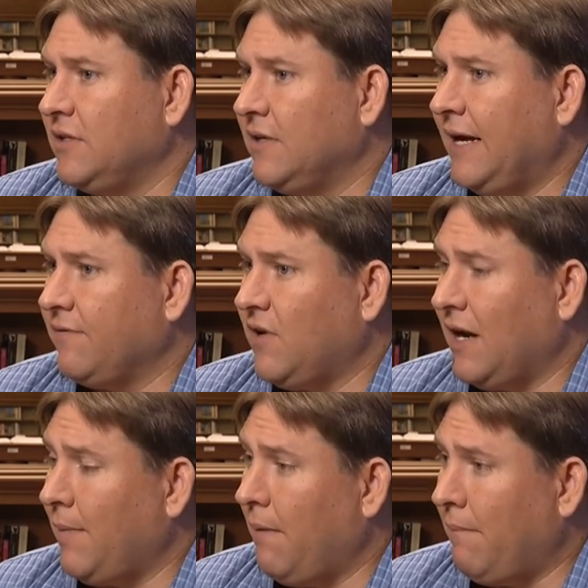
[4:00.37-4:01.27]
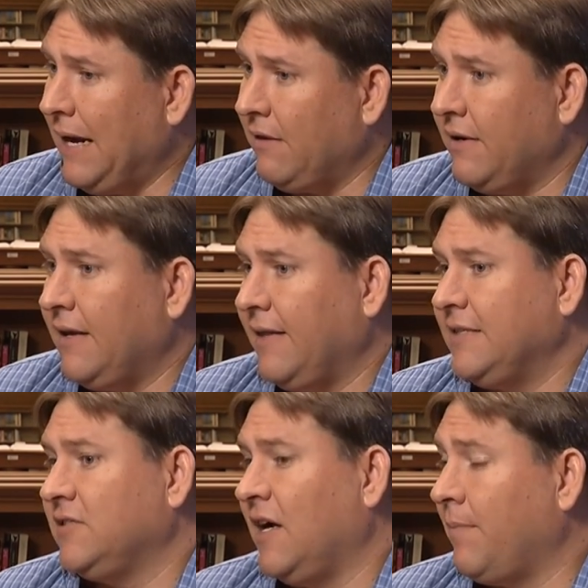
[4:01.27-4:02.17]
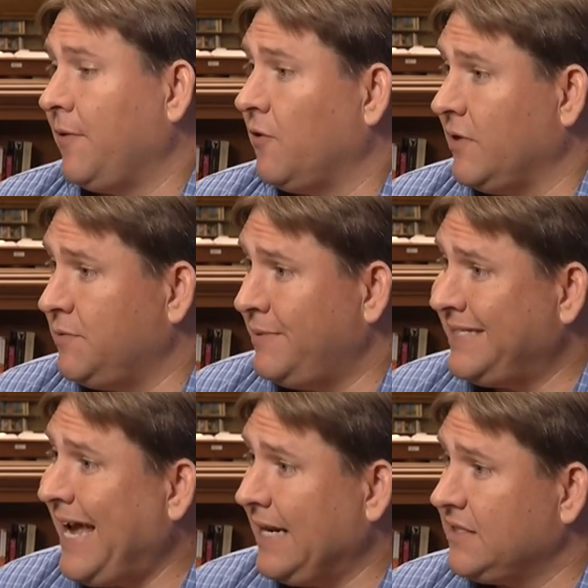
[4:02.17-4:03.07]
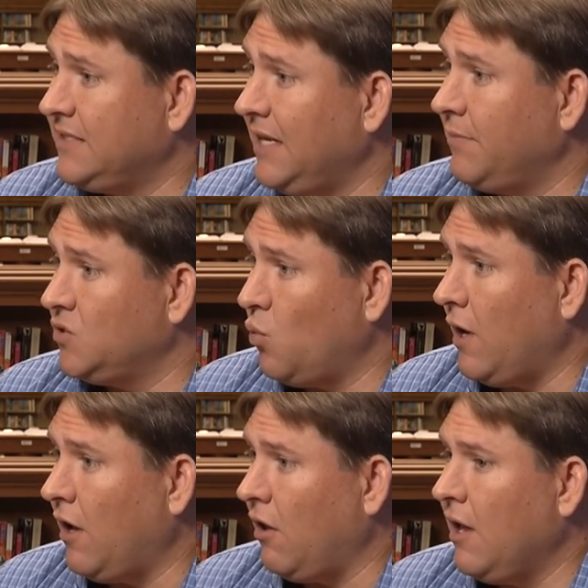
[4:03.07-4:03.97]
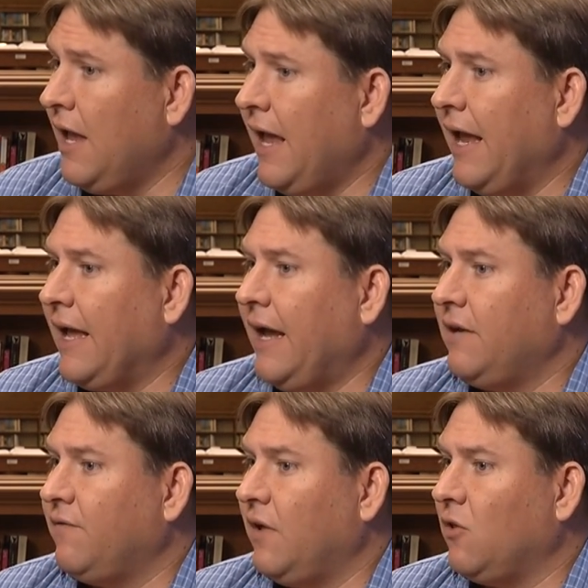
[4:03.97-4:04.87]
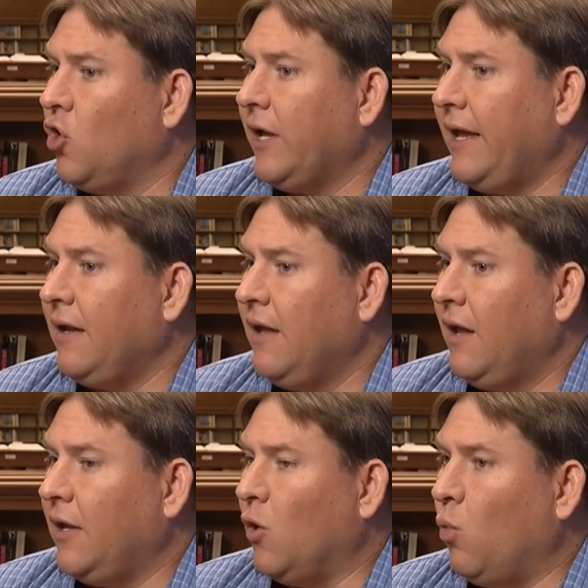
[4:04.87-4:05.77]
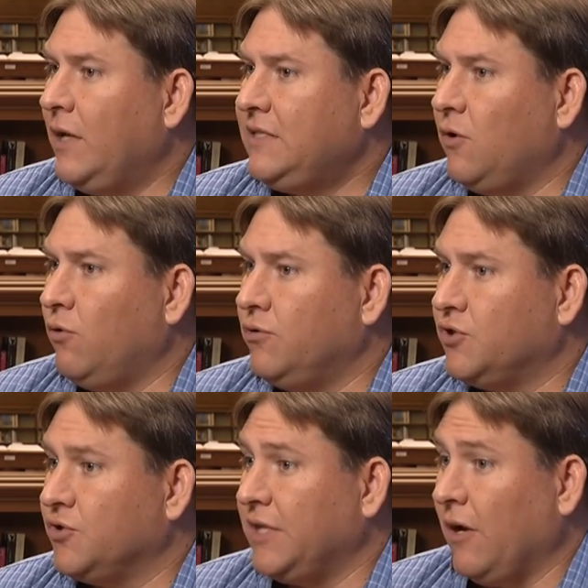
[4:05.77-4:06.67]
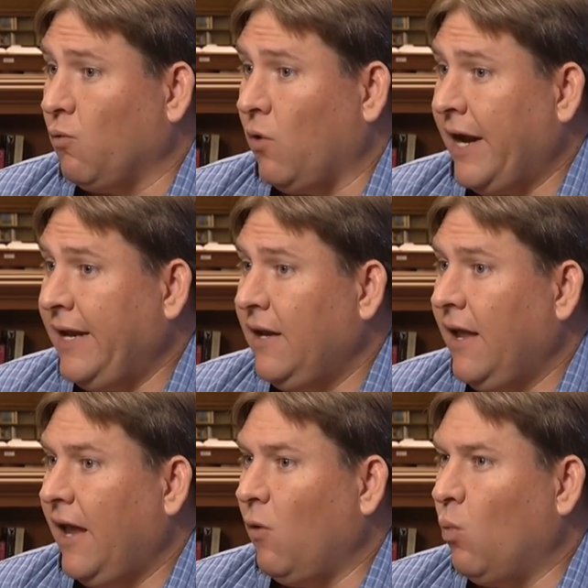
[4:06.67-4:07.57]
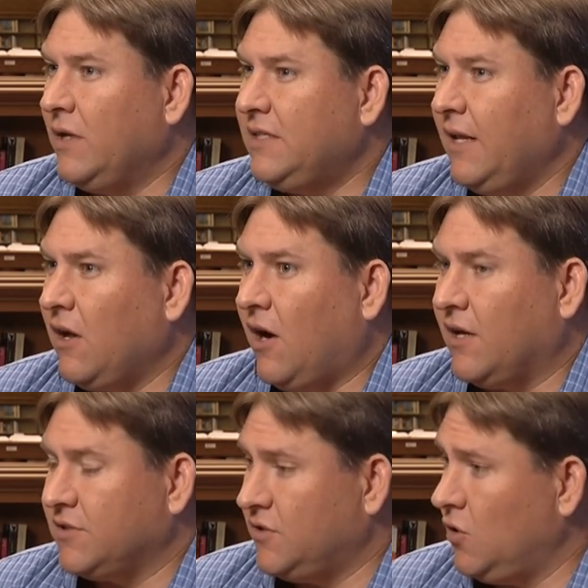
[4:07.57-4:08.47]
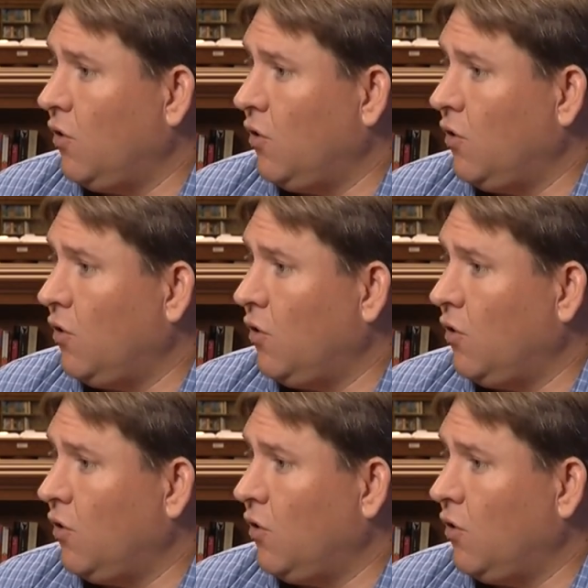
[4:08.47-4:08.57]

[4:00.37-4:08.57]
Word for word: to kind of talk about Milan. I like to talk about the Crispus Attucks team as well and kind of look at, you know, what did Hoosiers get right and what did it cause us to